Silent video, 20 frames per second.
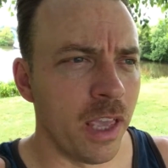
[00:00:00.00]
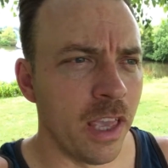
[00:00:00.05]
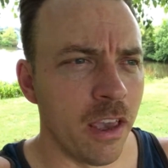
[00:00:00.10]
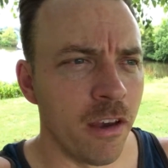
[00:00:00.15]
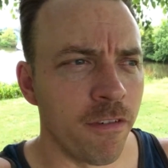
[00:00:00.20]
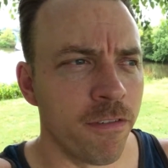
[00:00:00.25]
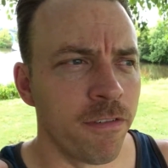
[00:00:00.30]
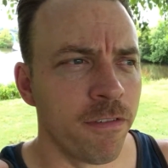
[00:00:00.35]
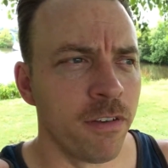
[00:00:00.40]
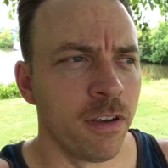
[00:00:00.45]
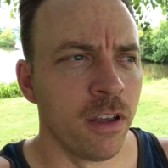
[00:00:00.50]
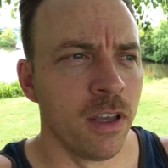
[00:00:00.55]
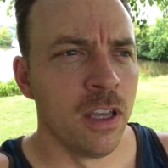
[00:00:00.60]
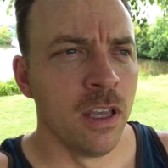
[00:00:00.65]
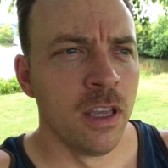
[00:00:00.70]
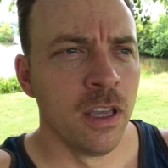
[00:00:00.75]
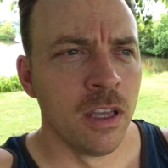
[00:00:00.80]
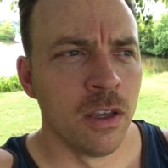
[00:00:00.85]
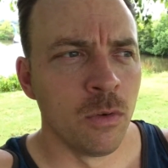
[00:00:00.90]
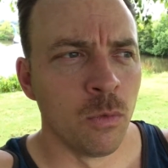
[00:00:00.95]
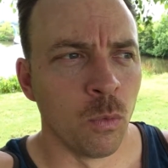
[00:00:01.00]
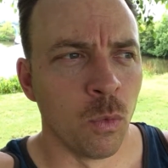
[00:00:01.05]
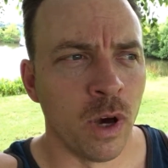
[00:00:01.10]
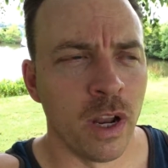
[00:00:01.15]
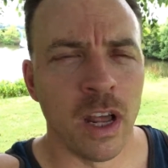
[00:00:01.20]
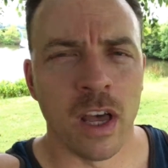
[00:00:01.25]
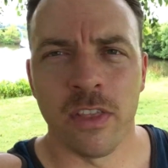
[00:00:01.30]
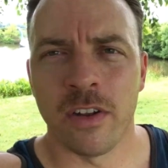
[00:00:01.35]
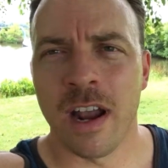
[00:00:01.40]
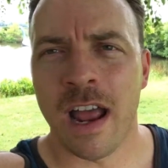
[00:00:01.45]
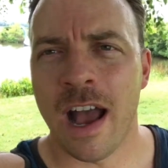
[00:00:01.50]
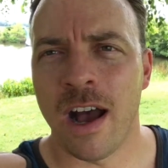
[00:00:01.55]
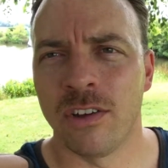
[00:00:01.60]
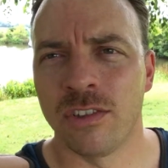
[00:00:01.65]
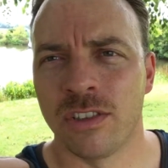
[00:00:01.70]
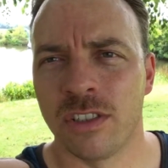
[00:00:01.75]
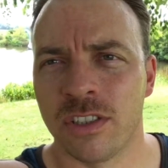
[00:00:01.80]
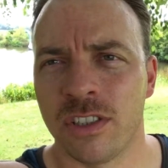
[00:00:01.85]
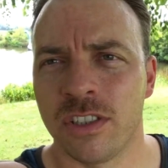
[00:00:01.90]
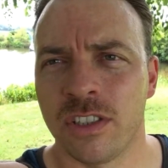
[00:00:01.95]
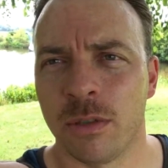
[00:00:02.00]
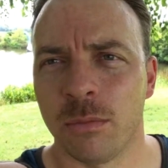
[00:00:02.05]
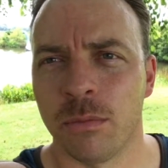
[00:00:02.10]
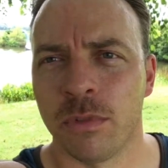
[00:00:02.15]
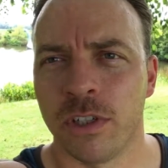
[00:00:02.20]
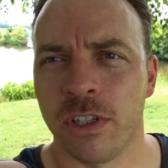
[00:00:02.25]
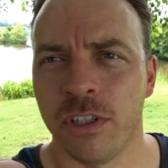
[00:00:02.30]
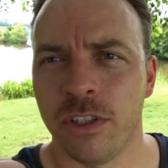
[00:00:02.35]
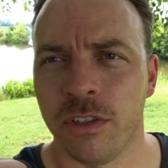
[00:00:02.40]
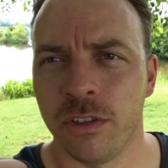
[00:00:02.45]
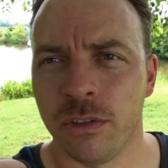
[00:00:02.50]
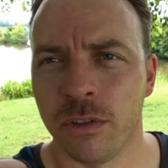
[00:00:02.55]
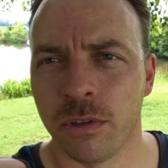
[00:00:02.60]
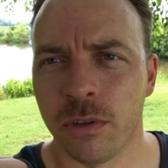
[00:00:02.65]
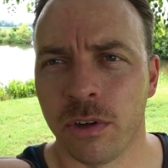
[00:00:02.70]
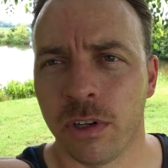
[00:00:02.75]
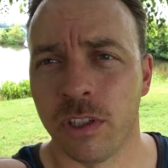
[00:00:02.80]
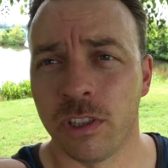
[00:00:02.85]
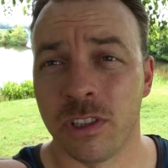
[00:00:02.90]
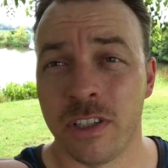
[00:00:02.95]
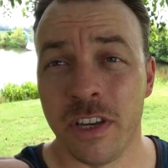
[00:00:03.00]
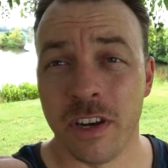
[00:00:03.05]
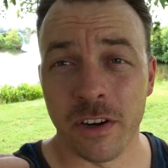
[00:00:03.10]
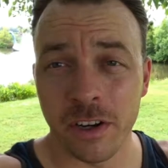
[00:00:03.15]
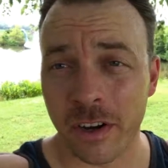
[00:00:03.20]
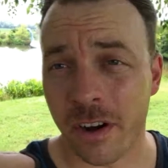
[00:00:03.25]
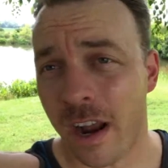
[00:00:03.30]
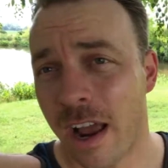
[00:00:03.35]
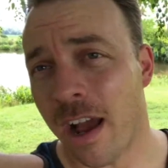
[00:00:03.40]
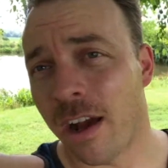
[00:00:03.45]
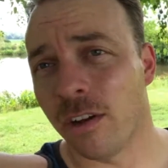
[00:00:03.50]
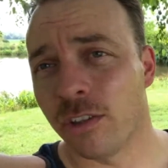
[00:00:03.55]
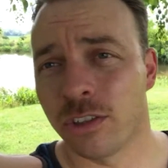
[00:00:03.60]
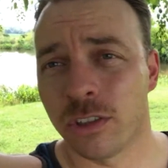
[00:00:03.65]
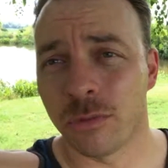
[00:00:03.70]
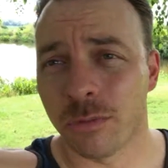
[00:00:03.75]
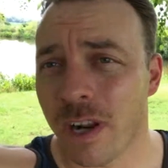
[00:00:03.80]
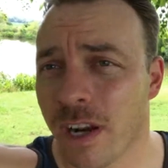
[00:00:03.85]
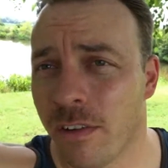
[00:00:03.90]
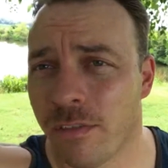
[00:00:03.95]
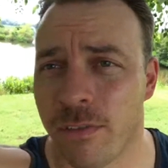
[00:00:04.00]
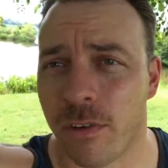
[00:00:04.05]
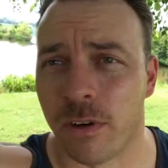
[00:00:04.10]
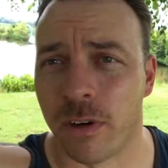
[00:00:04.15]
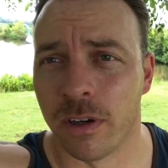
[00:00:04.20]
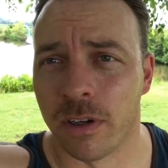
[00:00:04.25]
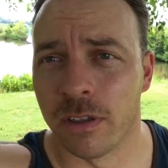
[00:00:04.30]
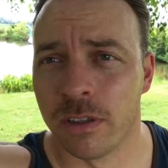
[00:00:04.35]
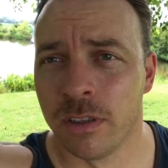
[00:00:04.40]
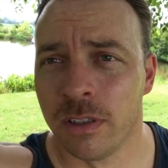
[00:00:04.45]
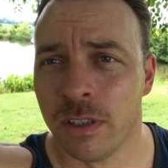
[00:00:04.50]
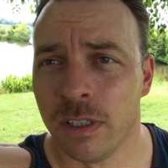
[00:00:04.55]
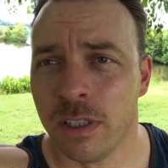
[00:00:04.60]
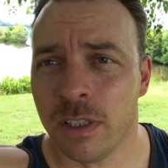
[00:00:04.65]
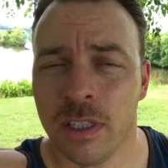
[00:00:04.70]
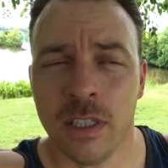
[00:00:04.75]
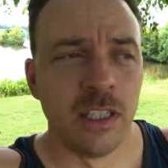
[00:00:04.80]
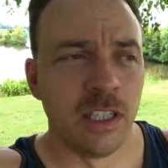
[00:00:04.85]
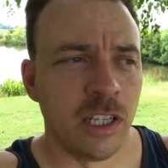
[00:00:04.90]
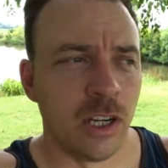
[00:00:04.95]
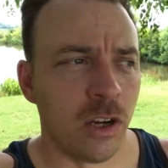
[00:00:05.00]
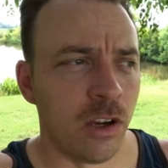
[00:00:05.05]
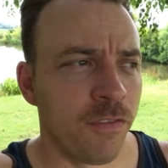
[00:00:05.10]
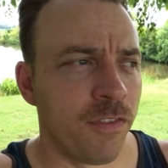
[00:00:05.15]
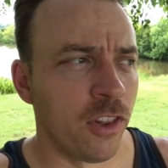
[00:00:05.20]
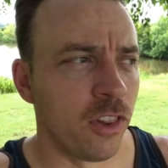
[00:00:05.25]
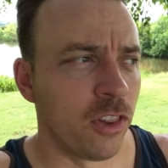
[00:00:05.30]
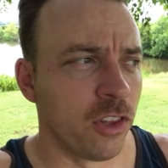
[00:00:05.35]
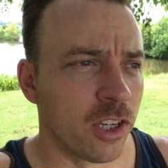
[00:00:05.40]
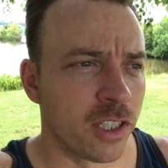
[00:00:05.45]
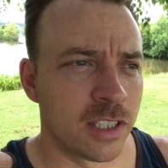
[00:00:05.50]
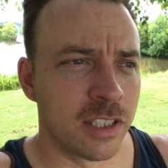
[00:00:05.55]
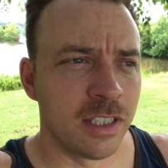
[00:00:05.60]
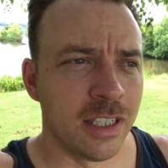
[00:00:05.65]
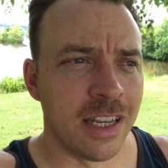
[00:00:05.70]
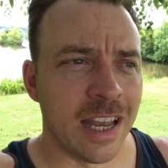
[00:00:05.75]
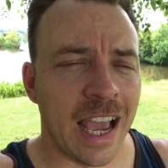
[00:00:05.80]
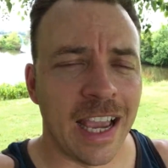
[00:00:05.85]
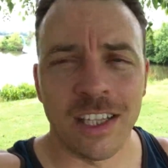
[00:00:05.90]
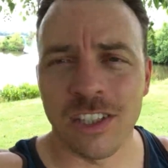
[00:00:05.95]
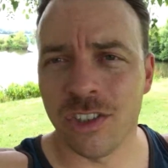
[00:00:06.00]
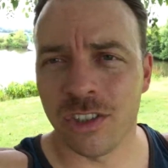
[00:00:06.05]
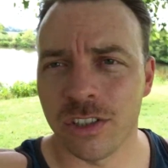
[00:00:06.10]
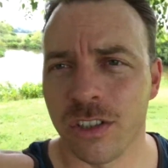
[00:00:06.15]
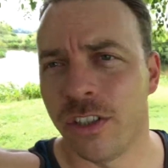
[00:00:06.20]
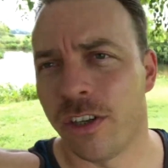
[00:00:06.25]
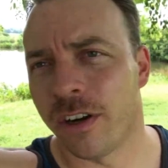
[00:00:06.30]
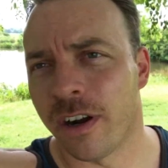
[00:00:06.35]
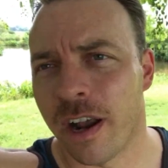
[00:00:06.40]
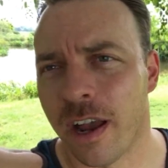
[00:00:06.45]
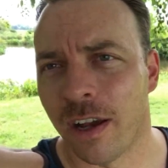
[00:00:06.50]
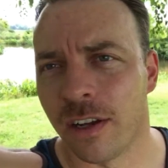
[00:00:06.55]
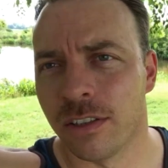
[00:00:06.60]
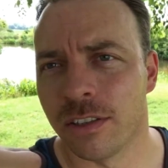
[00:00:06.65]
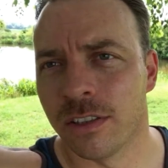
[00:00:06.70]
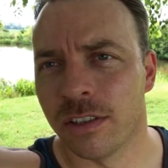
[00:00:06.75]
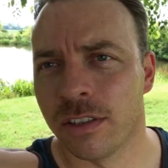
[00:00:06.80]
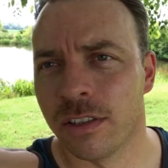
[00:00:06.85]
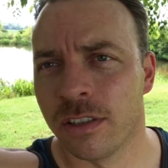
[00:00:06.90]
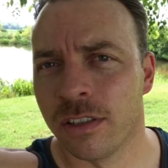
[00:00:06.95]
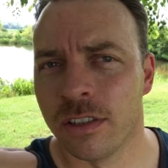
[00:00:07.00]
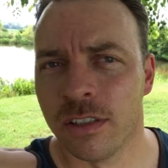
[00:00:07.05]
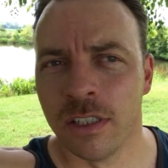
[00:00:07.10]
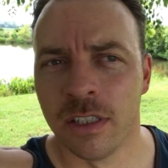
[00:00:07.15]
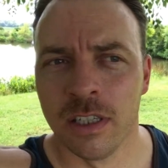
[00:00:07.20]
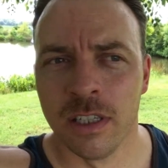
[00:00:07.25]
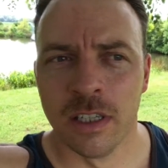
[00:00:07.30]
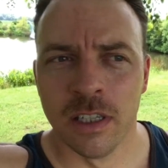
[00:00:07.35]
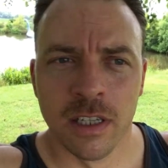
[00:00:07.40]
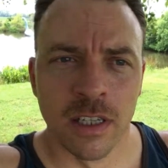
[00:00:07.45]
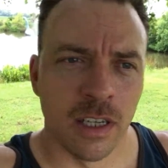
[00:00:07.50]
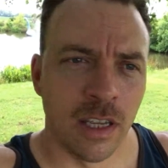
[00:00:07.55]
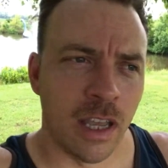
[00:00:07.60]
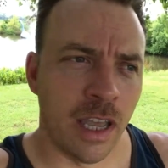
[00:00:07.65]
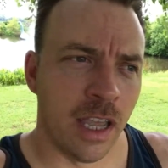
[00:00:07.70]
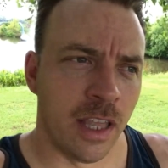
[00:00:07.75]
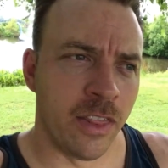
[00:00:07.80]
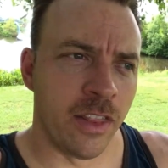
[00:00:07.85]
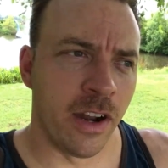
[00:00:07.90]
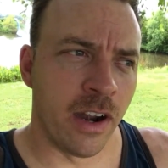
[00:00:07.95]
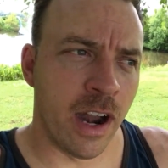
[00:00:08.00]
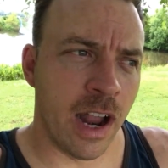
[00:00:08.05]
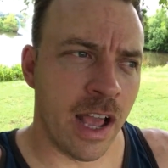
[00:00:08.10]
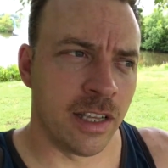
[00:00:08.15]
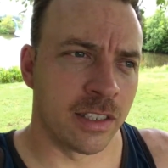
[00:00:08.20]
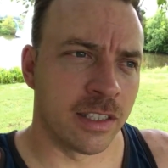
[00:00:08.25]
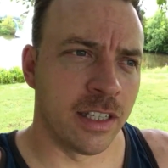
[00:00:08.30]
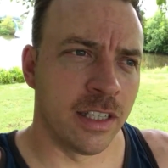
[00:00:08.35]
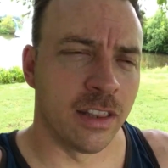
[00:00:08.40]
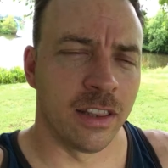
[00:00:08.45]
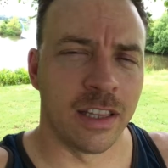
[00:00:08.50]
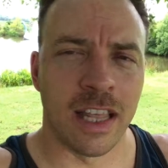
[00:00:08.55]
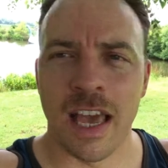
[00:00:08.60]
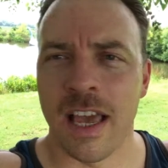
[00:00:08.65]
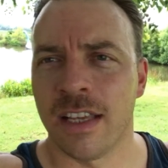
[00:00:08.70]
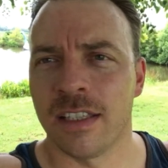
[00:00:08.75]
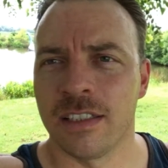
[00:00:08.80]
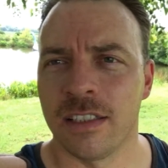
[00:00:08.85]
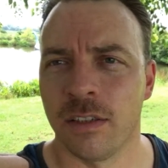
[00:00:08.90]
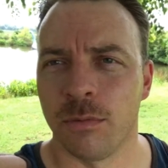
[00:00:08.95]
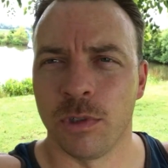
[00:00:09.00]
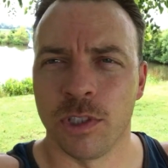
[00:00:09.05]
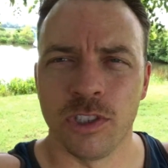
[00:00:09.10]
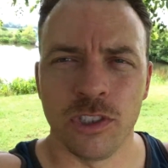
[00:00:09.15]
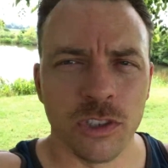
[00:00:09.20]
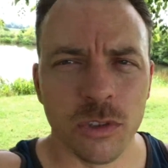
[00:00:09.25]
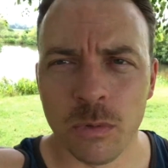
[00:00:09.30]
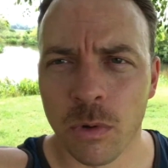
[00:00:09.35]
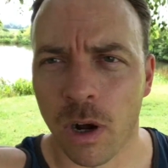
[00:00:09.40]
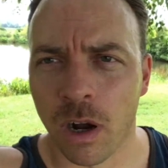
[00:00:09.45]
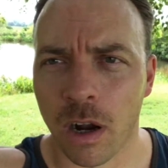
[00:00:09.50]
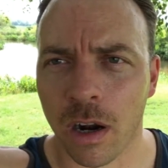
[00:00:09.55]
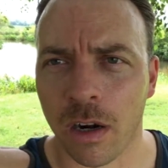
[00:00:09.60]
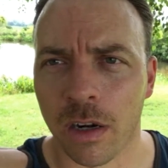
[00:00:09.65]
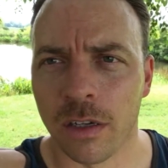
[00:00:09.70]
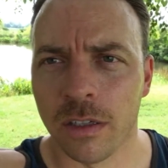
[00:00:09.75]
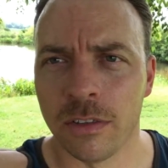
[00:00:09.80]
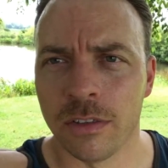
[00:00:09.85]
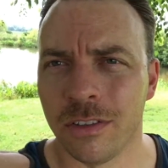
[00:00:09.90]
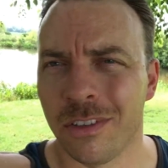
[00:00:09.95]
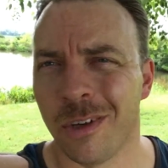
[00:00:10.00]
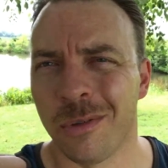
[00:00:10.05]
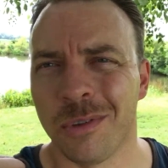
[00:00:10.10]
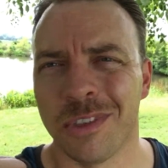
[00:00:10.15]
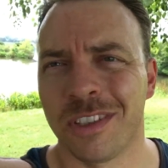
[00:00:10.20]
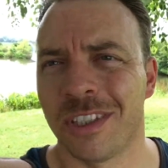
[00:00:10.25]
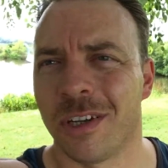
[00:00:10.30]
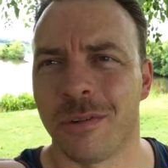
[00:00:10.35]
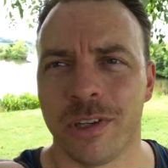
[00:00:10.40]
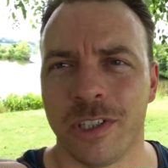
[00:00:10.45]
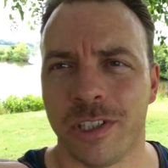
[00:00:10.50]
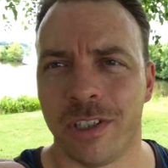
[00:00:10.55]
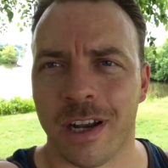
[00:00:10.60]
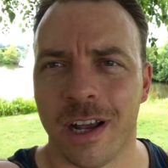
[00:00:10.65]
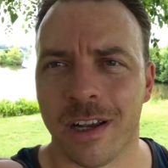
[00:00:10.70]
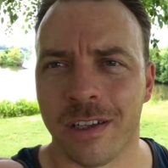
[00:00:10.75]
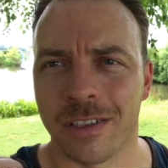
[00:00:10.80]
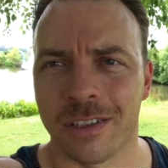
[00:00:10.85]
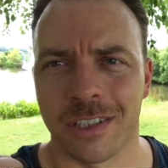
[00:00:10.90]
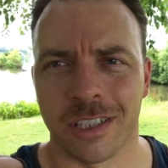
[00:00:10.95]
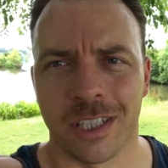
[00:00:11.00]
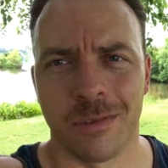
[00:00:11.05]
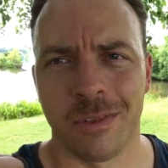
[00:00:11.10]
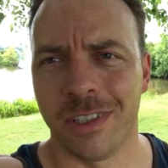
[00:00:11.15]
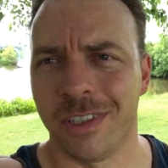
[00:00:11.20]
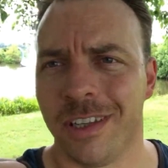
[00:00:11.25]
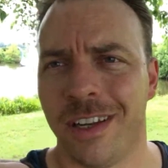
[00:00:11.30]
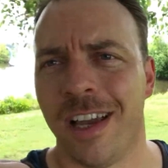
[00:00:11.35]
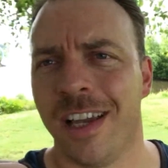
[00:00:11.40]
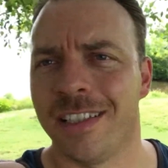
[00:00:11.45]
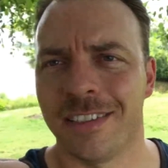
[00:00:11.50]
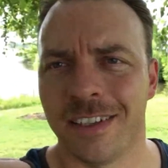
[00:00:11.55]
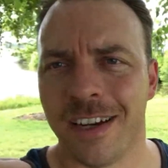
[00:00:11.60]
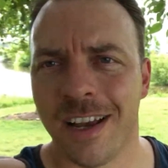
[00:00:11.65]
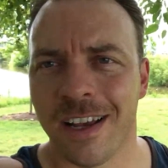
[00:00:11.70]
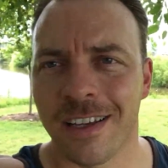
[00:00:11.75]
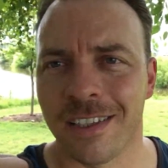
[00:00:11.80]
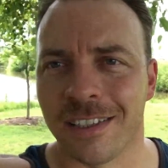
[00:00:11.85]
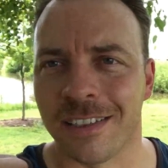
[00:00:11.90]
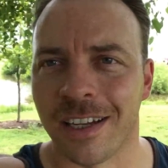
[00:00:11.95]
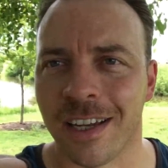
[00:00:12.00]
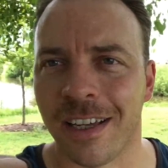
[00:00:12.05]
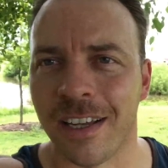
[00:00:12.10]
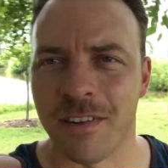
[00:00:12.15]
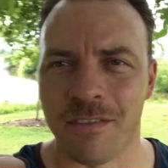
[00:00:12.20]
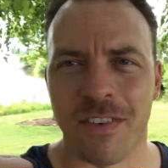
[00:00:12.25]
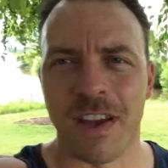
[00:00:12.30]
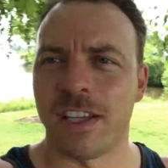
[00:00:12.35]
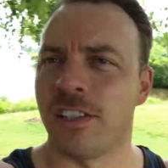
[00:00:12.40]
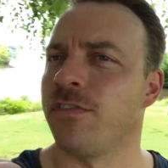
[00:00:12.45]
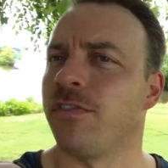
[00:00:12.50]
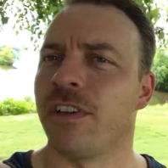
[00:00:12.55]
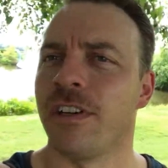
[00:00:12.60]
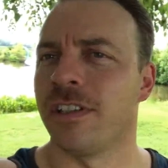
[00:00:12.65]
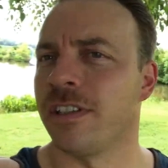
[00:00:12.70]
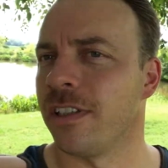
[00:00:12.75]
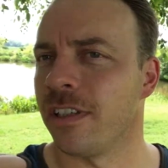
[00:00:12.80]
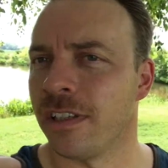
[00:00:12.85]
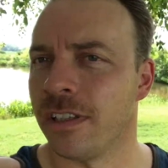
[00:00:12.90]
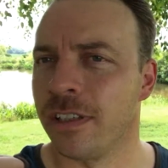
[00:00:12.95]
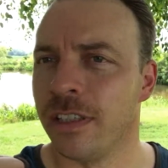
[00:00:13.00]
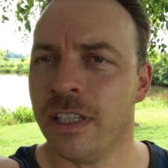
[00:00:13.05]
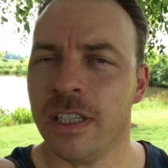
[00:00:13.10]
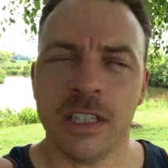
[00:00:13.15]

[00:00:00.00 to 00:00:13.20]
if what other houses similar to yours near your house are renting for. If it looks nicer than your house and they're asking less than what you are, no one's going to rent your house. They're going to rent the nicer house, right? And vice versa.